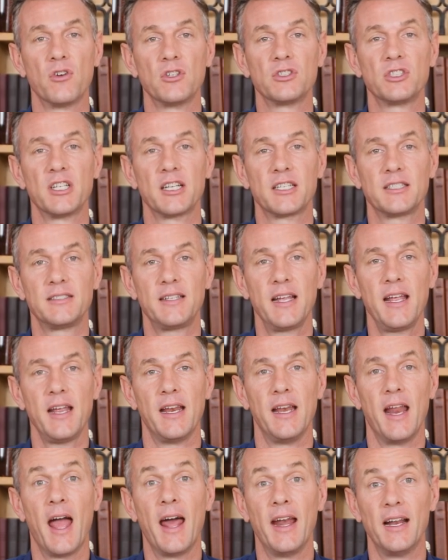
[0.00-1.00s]
verse
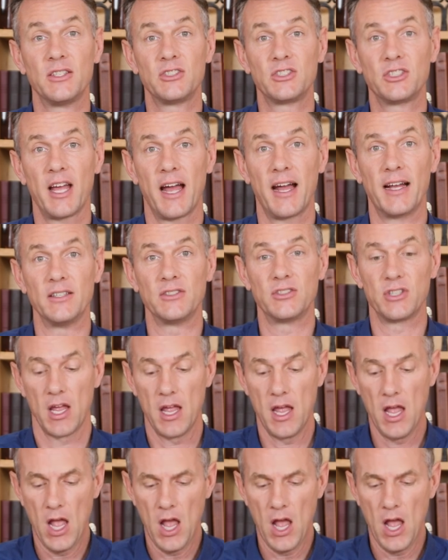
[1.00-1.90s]
16, and it says,